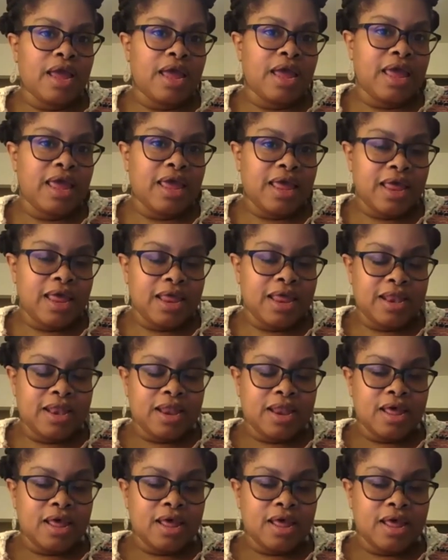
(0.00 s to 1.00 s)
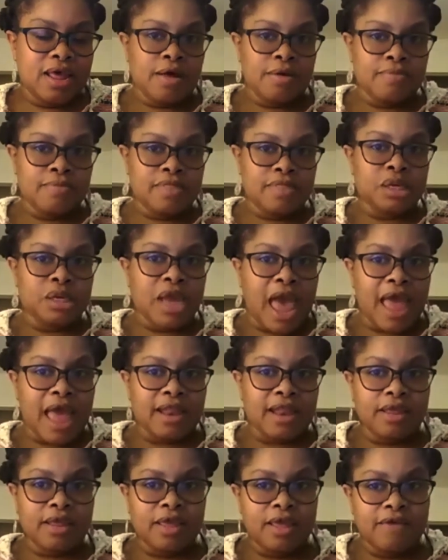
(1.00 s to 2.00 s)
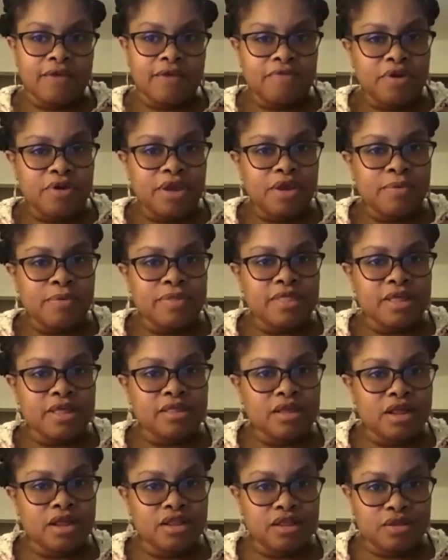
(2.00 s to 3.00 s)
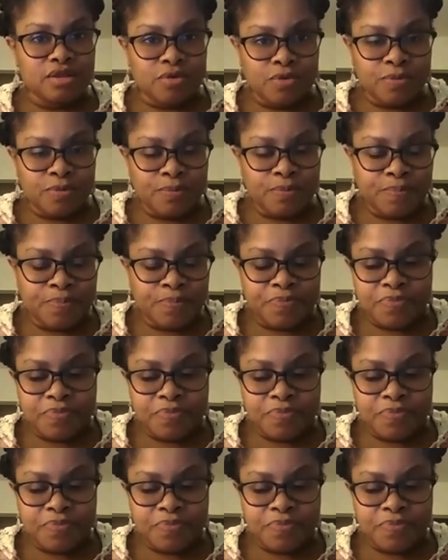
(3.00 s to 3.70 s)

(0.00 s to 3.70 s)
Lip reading: in the chat if you're here with us on Zoom.